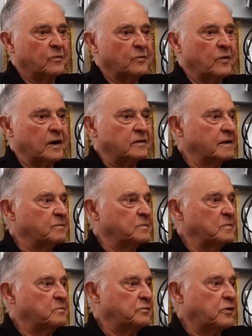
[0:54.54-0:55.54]
what the
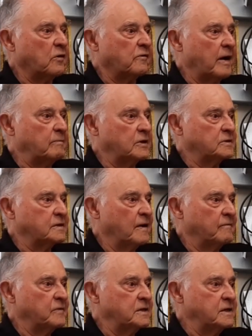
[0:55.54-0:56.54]
programmers
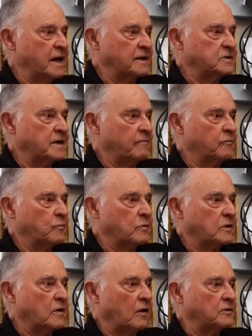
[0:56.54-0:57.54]
of the DX7
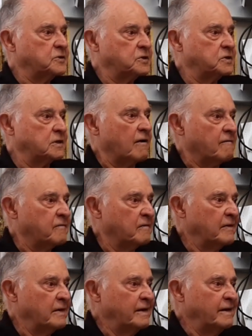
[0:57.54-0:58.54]
would call stuff
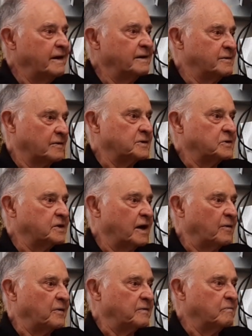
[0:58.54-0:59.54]
into the
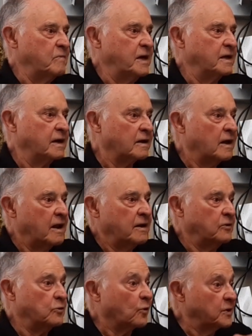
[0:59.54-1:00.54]
sound, meaning
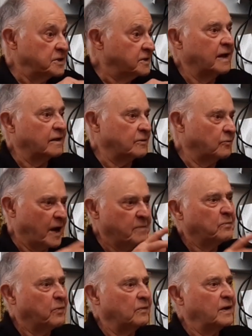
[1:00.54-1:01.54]
noise at the
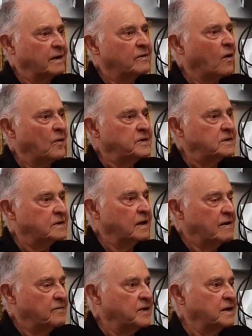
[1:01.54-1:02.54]
right point. All these
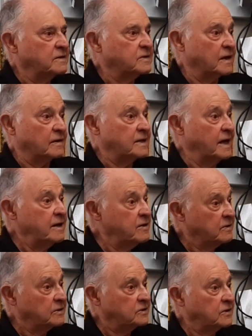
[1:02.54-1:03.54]
things that the
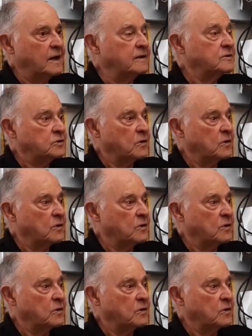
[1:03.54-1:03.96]
ears tend